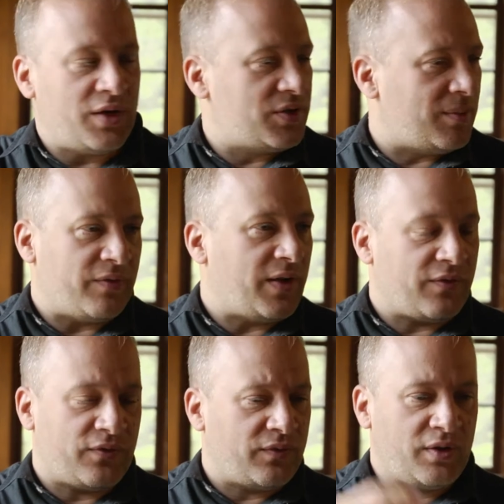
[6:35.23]
issue. I mean, we
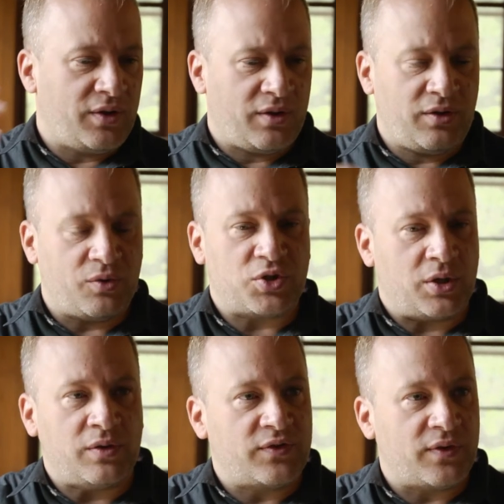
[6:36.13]
have huge
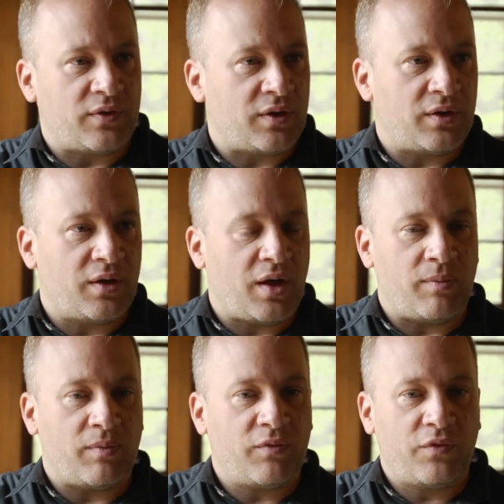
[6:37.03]
loans and so on
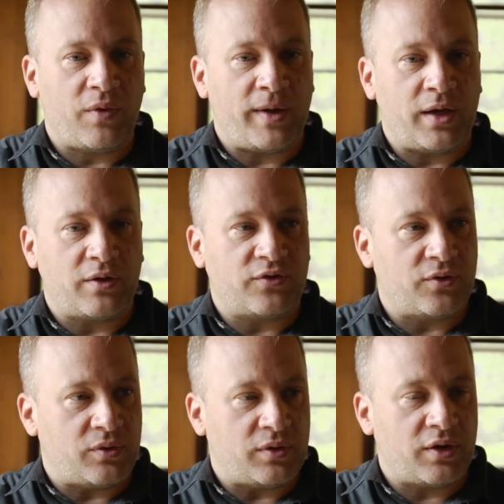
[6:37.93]
um, for medical
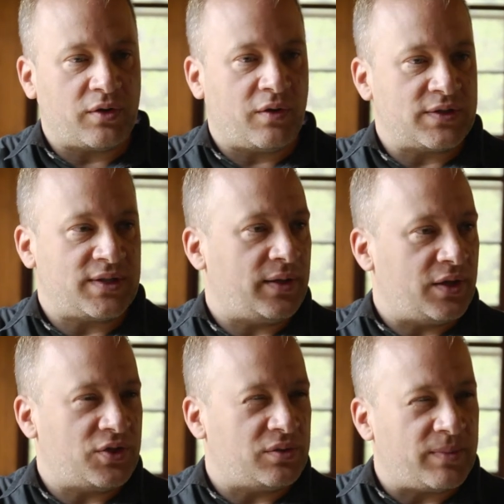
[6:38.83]
school. There's always
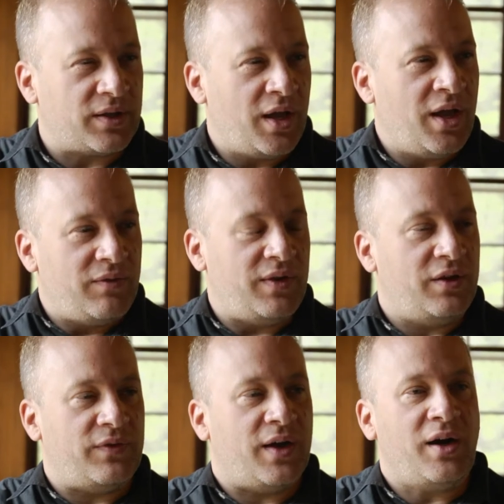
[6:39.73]
that issue, but
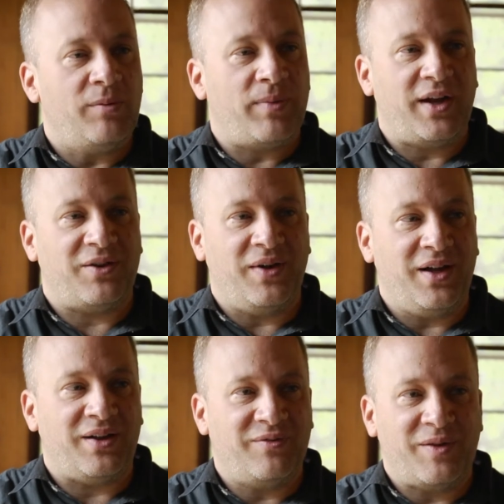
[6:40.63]
really we are paid
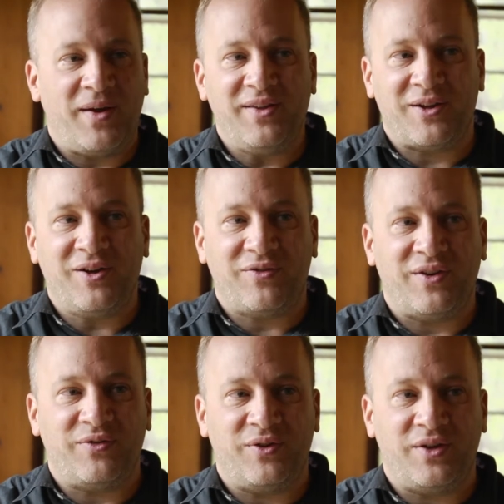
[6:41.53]
well. We mm-hmm. pay that off
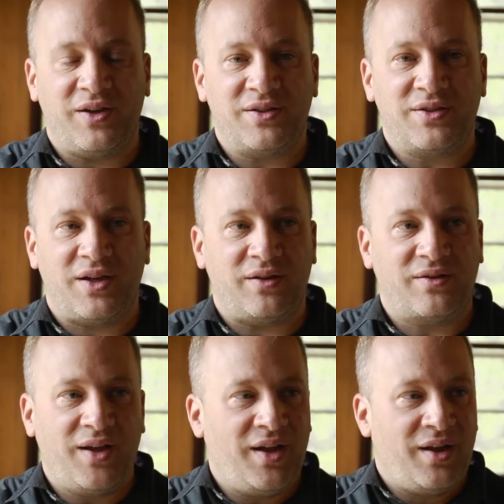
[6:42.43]
in a few years, and
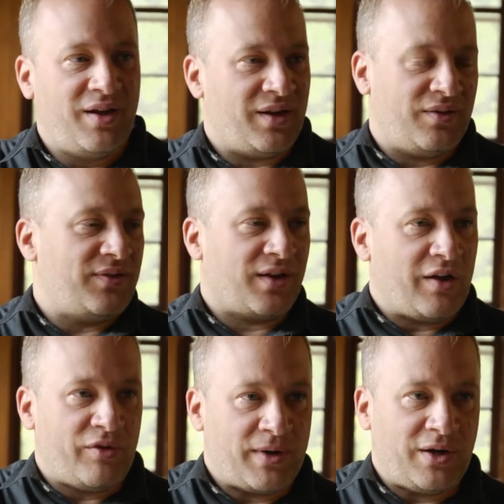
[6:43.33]
you know these are
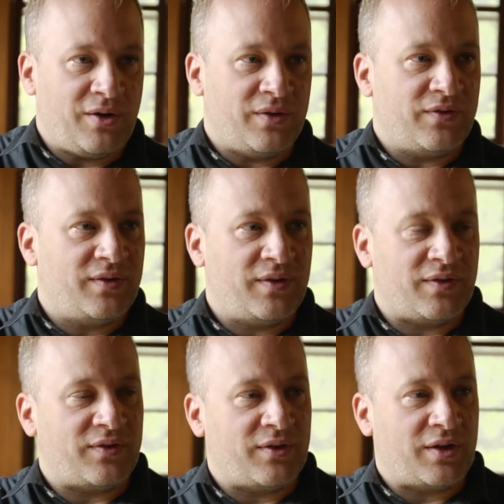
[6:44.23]
government loans.
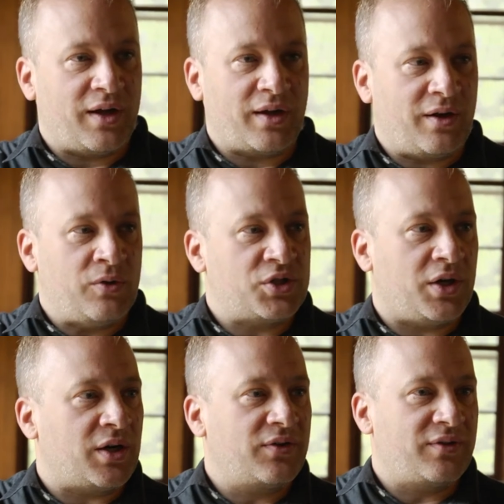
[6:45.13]
This is not like loan
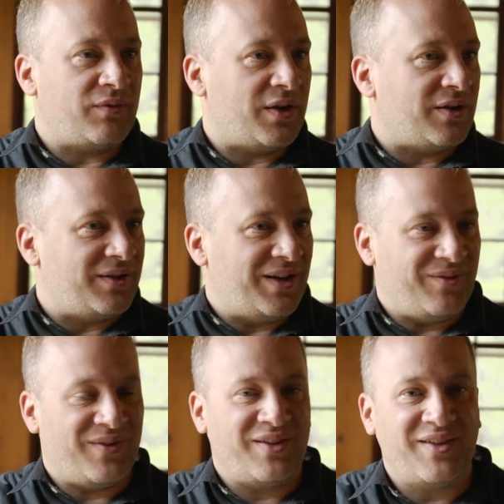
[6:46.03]
sharks that we are
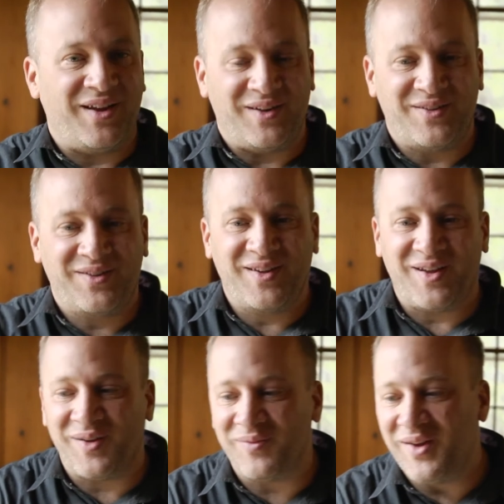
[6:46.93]
dealing with. And
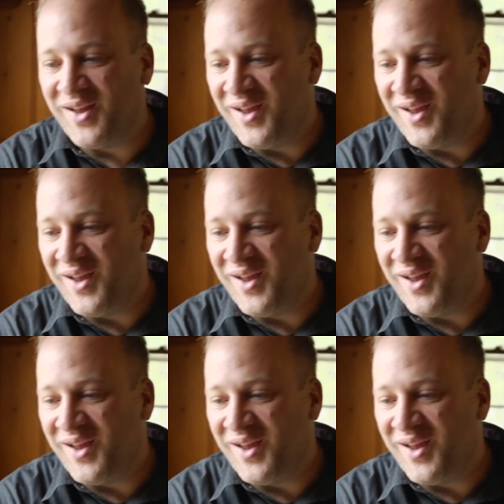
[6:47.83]
um,